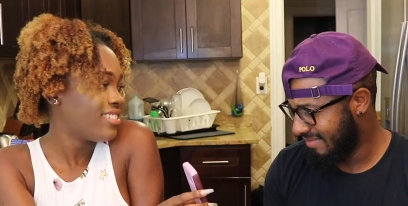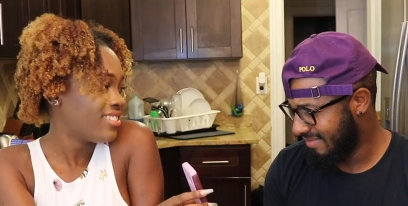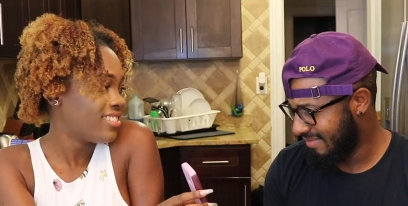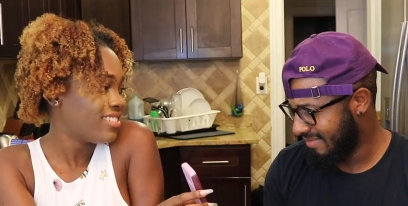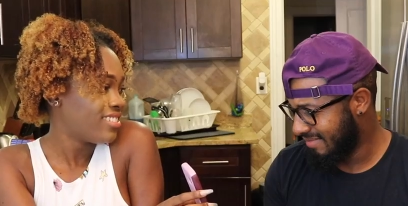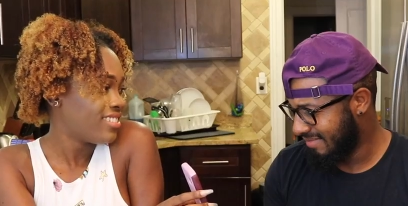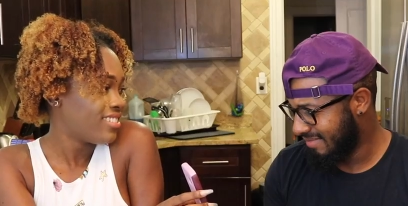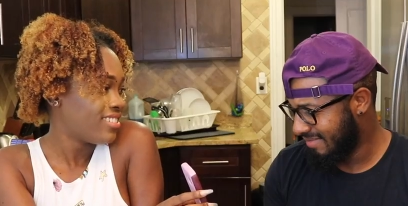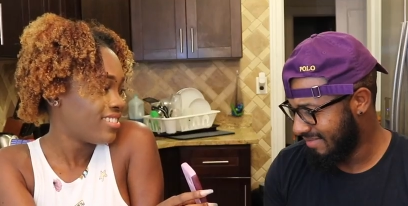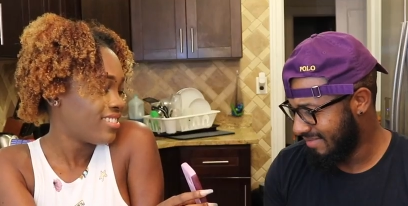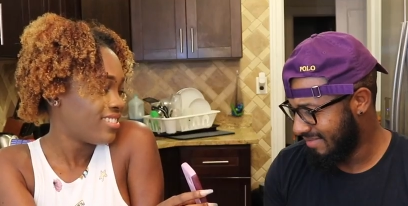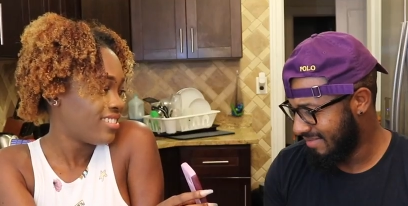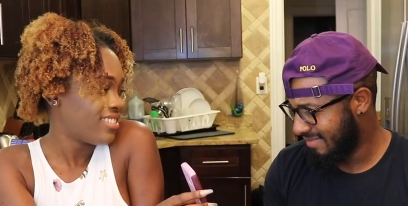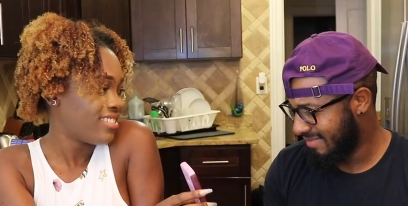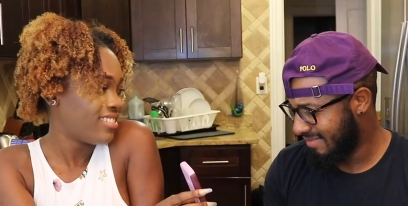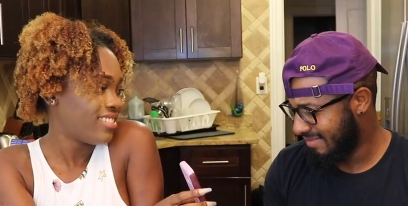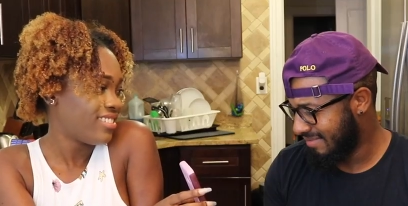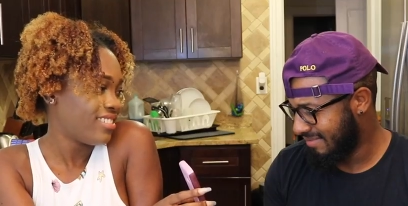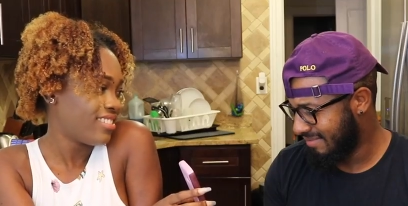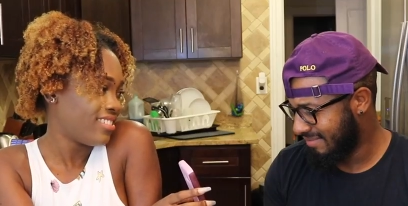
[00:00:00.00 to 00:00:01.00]

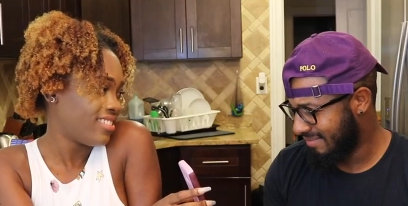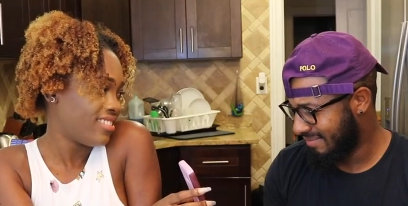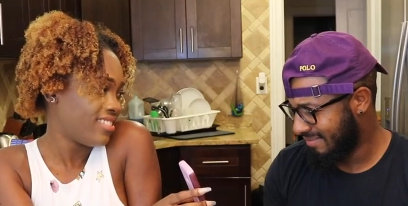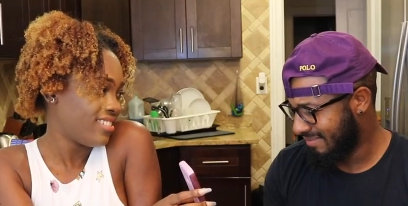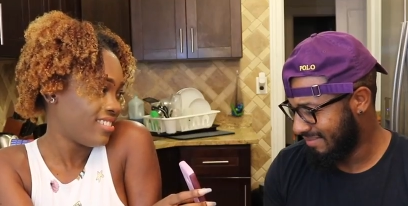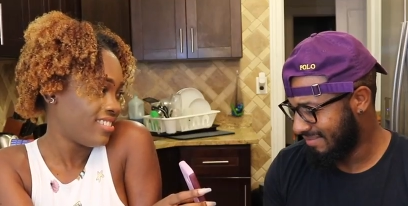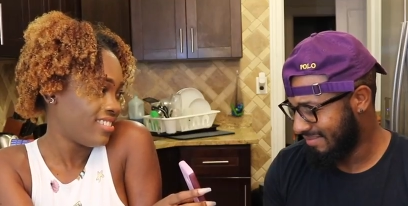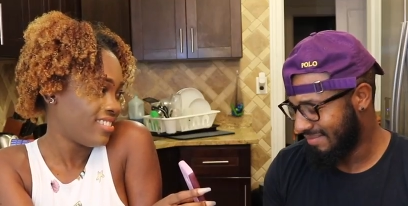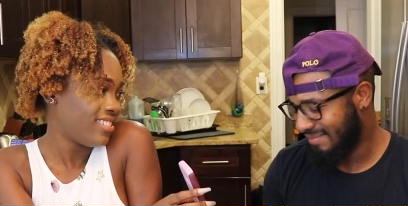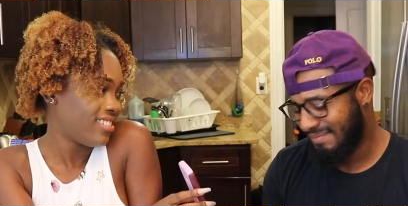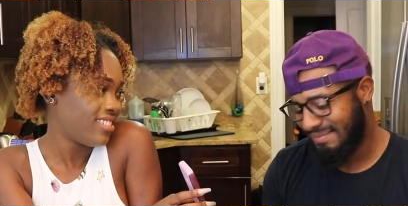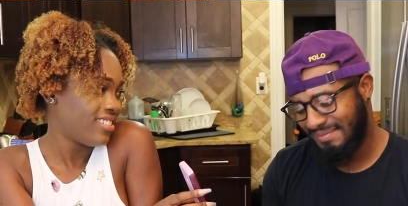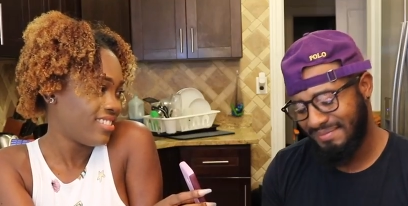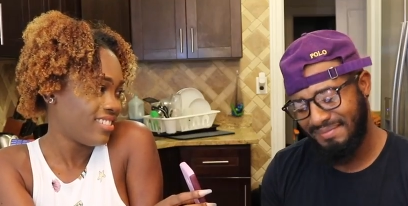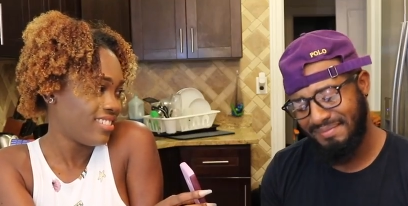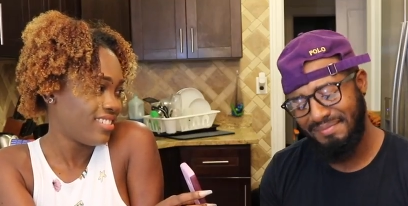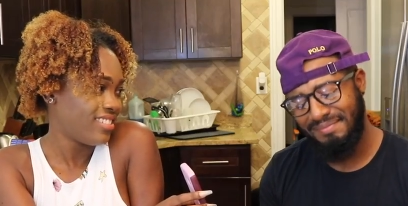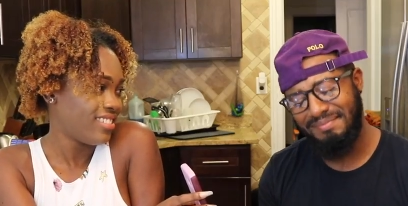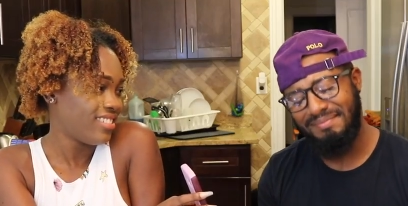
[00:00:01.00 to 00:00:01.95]
No one is speaking in this clip.